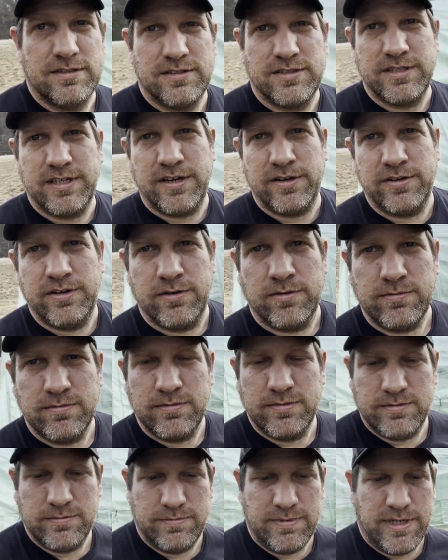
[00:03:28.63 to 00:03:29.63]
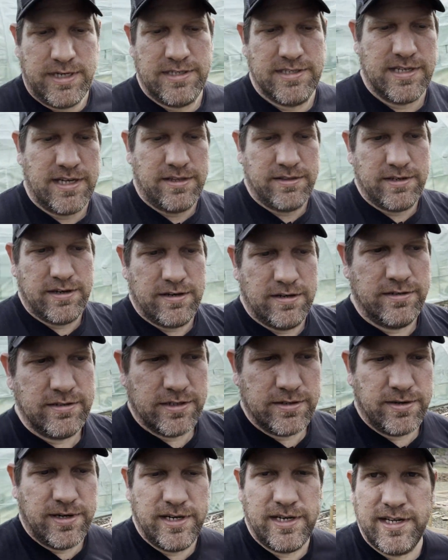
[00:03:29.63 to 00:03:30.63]
See what I'll do. Ronnie's out there in
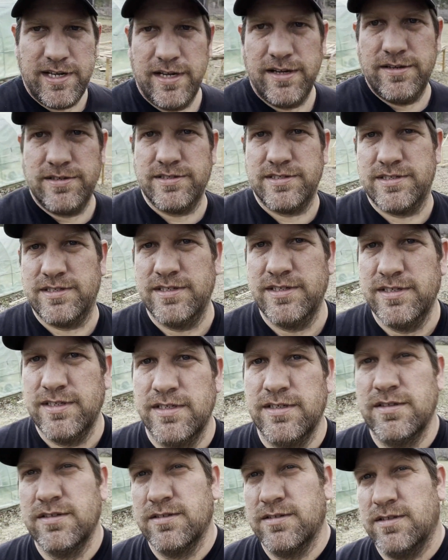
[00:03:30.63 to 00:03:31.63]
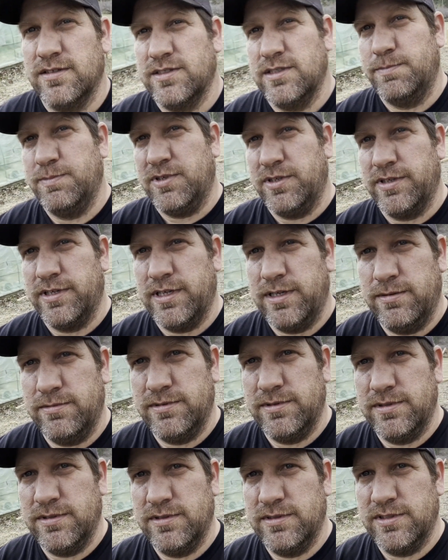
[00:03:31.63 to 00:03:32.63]
the greenhouse. It's pulling up.
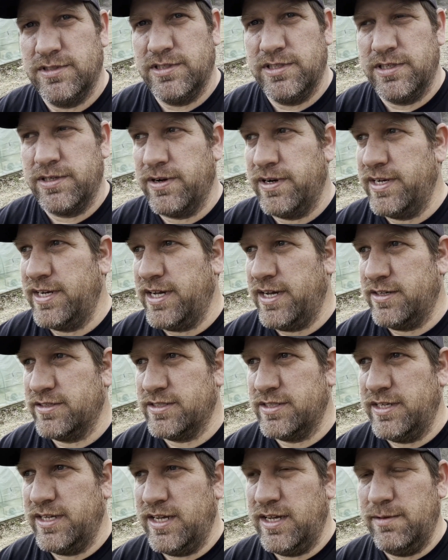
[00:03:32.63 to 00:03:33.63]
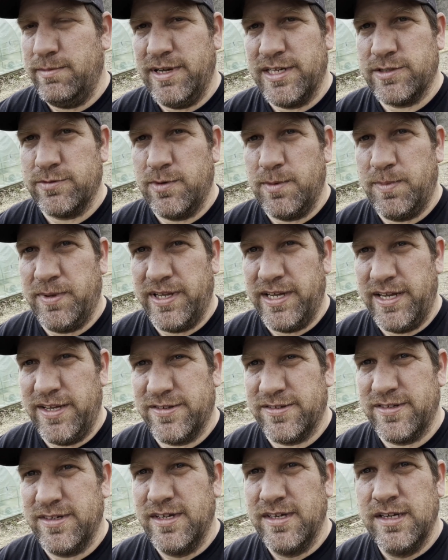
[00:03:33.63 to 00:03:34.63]
It's in the greenhouse today, messing with
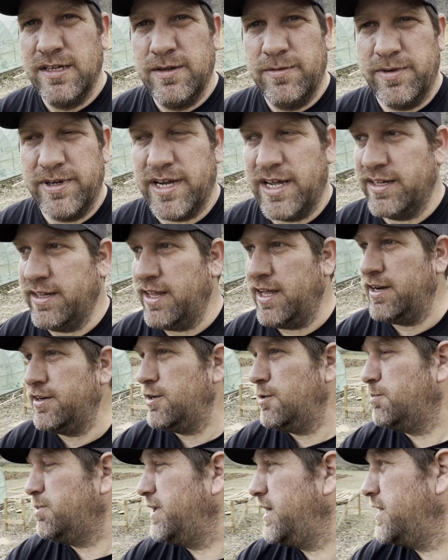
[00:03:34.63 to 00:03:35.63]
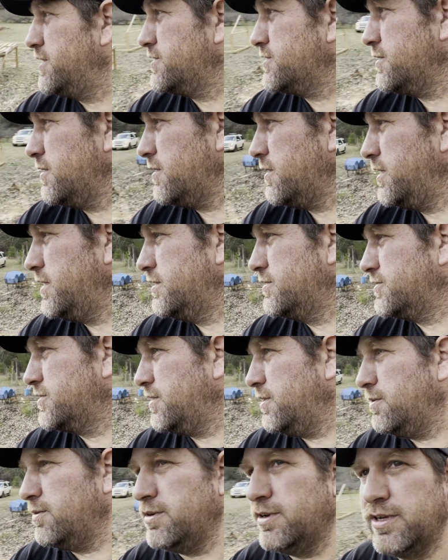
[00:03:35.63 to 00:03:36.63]
plants. We got a lot of new plants started,
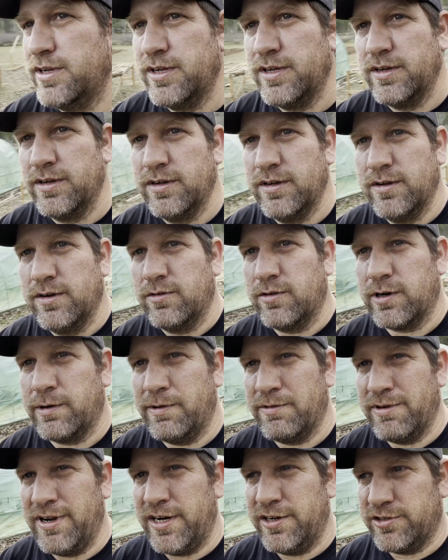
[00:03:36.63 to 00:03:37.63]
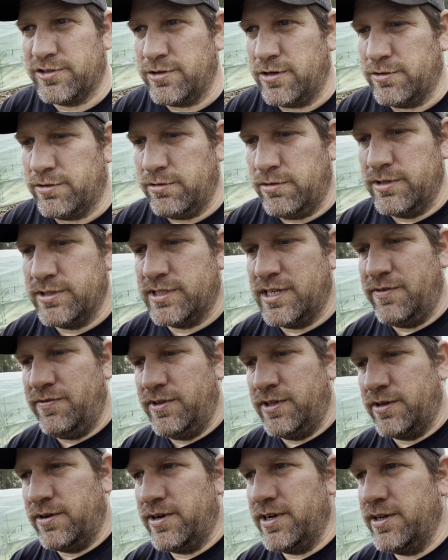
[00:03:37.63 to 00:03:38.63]
so we're gonna be ready to start throwing stuff
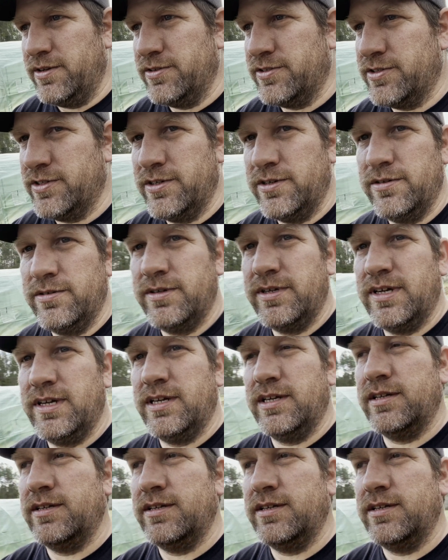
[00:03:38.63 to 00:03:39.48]
in the ground soon.